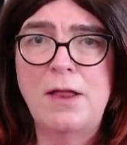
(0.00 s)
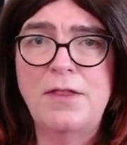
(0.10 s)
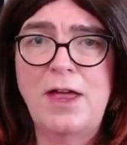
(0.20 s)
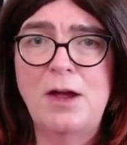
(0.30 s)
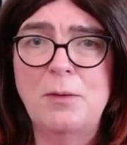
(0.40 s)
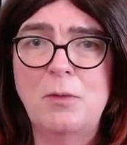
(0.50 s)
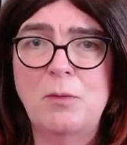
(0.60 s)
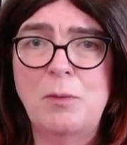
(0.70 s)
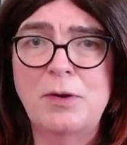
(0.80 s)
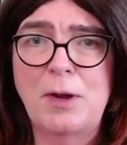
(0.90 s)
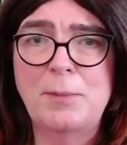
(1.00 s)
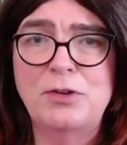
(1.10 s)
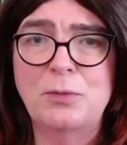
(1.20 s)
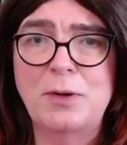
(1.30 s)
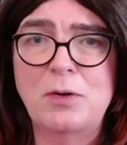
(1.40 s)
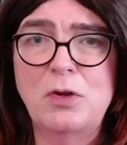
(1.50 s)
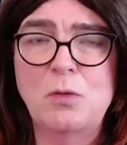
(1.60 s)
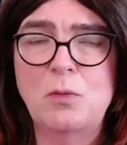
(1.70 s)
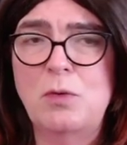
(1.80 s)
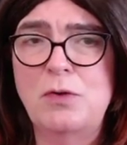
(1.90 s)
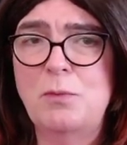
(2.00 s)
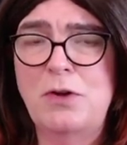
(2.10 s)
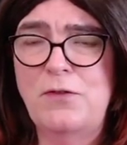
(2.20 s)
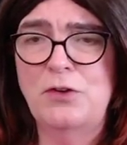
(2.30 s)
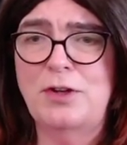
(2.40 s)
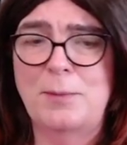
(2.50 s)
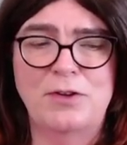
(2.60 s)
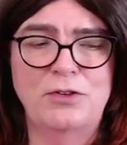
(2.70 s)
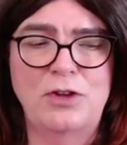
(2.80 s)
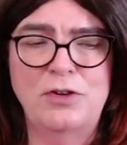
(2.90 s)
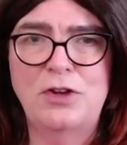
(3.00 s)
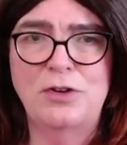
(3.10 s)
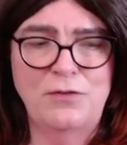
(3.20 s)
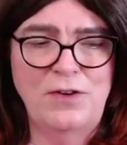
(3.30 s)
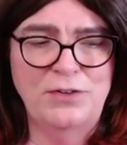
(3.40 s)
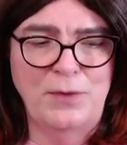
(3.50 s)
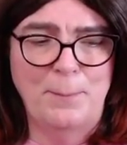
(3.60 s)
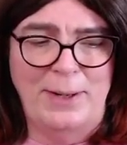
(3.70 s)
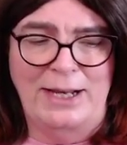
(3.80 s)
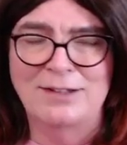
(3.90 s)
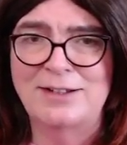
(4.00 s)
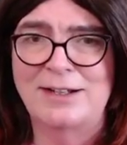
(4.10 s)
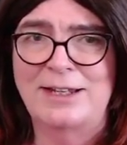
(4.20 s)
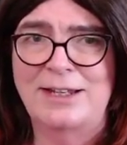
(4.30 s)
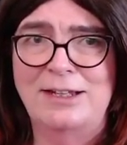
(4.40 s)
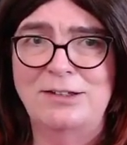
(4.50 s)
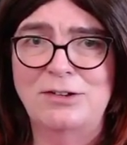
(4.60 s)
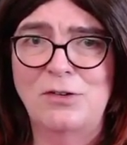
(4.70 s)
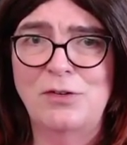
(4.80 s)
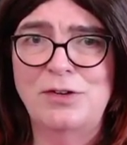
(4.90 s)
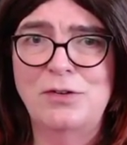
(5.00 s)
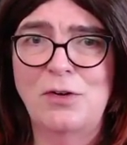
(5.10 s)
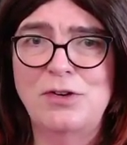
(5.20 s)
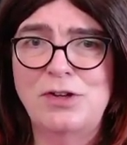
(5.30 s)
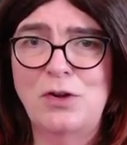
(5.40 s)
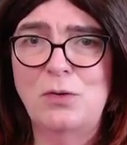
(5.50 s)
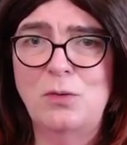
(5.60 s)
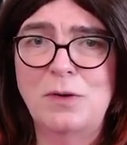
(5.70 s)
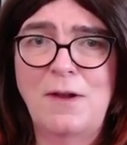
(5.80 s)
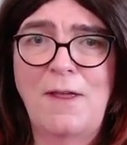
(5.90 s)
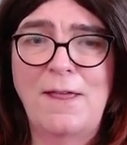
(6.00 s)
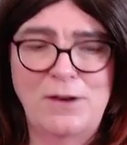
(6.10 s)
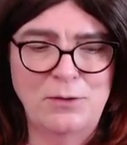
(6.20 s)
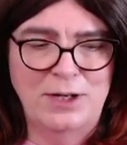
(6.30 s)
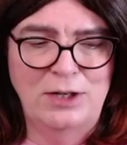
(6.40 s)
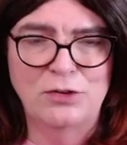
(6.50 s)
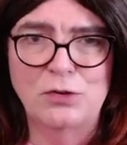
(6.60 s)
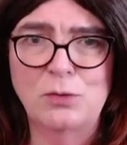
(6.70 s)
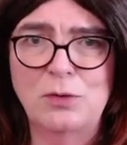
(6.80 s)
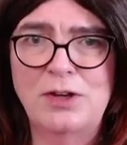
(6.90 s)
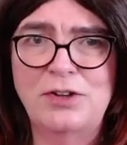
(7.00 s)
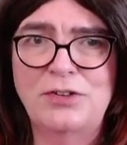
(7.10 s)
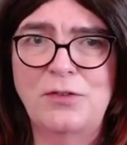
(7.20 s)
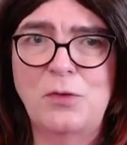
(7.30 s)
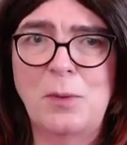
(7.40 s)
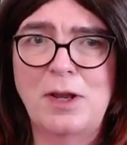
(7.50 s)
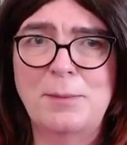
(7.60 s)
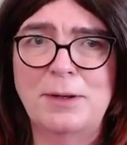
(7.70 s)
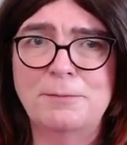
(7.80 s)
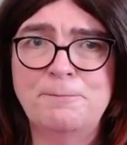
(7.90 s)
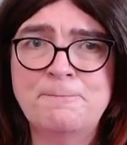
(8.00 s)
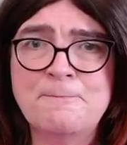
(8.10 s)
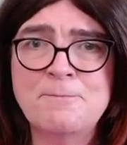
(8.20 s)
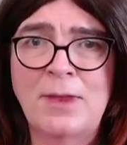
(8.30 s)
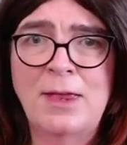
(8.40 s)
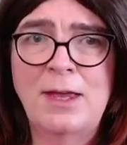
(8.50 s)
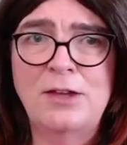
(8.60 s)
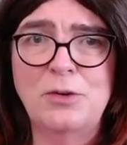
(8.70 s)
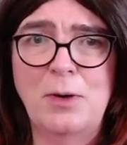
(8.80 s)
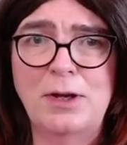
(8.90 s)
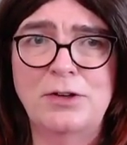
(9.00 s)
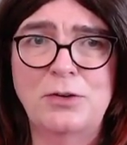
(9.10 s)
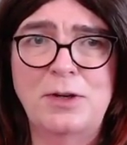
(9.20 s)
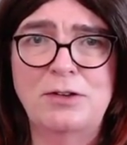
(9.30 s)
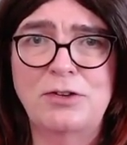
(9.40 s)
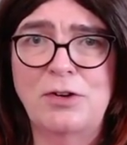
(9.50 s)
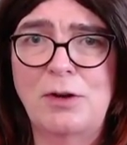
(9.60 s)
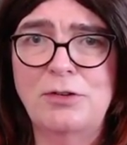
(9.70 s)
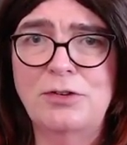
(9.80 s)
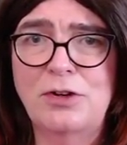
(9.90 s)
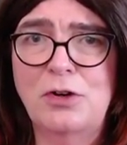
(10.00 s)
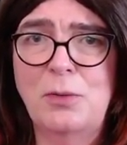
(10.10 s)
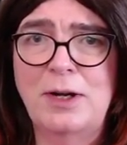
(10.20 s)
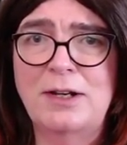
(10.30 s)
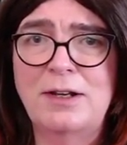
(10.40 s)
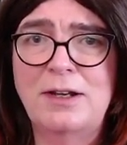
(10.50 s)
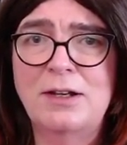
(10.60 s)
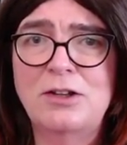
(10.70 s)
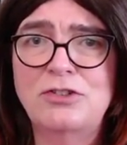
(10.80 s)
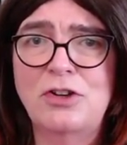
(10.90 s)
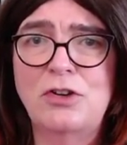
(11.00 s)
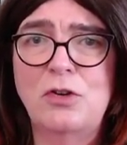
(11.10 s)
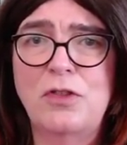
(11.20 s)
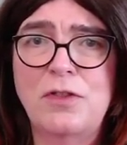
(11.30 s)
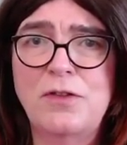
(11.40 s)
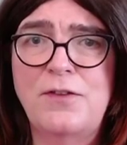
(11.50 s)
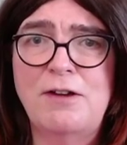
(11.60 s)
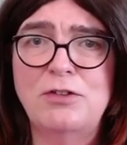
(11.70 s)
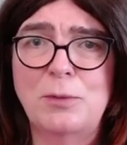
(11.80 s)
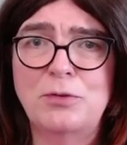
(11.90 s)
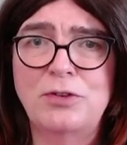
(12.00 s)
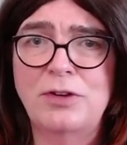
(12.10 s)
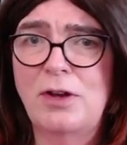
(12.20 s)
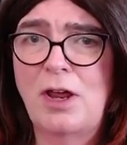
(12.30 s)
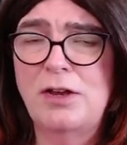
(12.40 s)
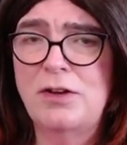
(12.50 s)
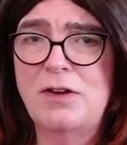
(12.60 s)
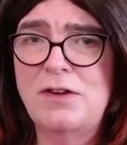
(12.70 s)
there, when we come into it, when you first come into this, it's effectively a blank set of keys. You've got no keys at all, just for one in the middle. So what I'm going to do here is I'm just going to quickly show you the various options, and